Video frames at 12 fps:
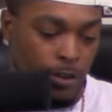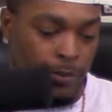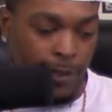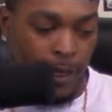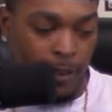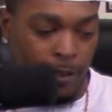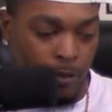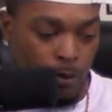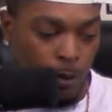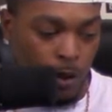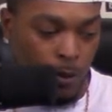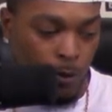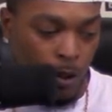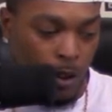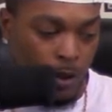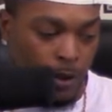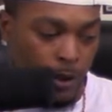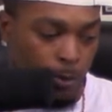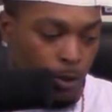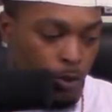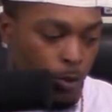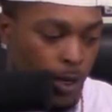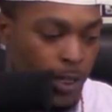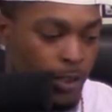died at 21. He was
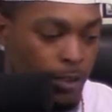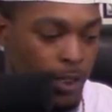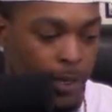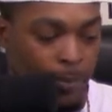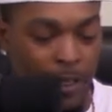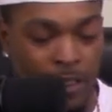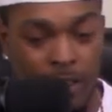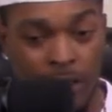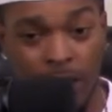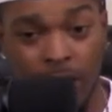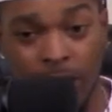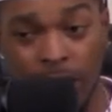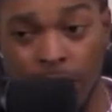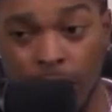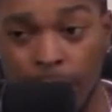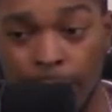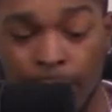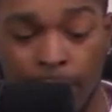trying to like basically clean up